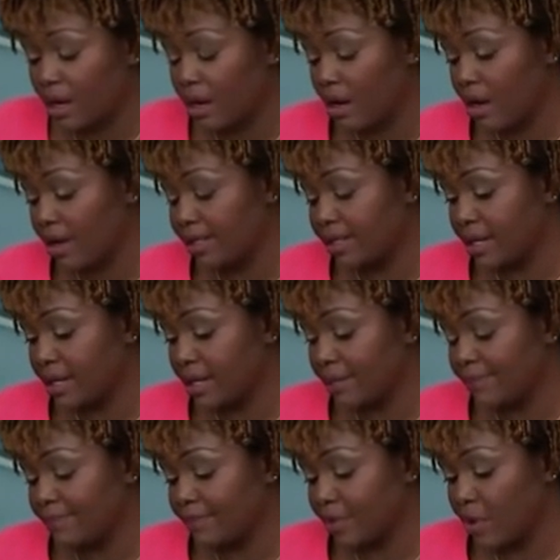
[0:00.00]
uh, on
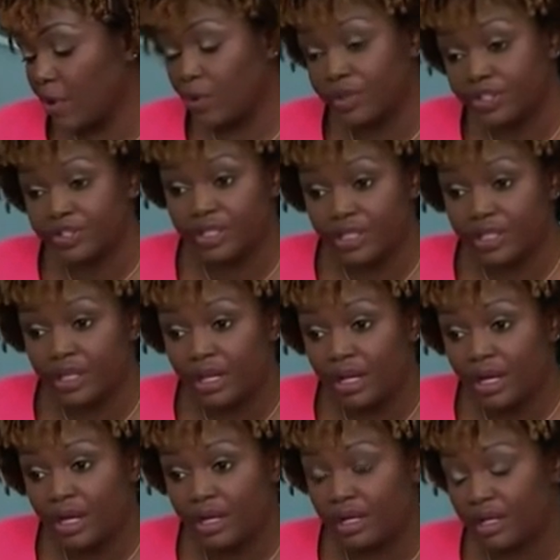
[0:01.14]
um, the origins
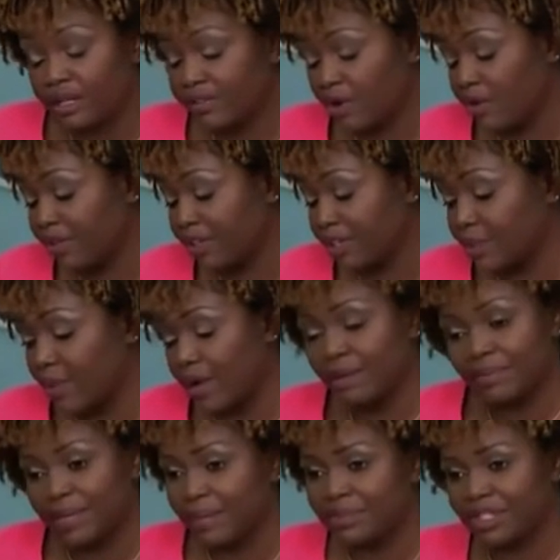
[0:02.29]
uh, of COVID as
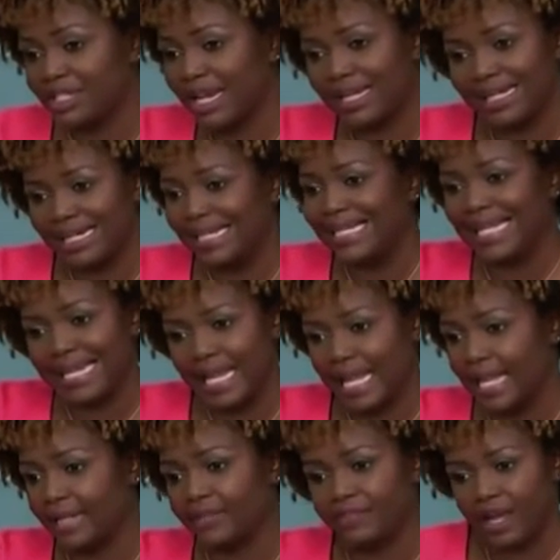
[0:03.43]
well. But I'm just not going to get
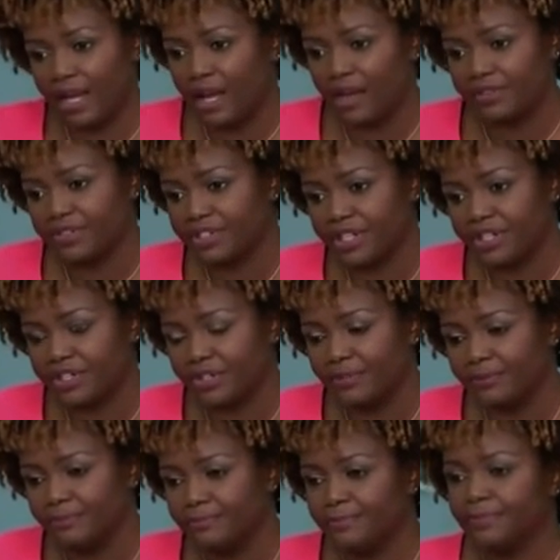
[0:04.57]
ahead of that
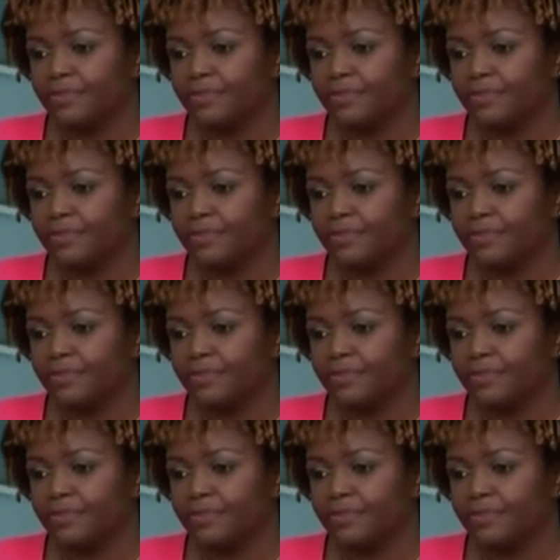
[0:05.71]
conversation.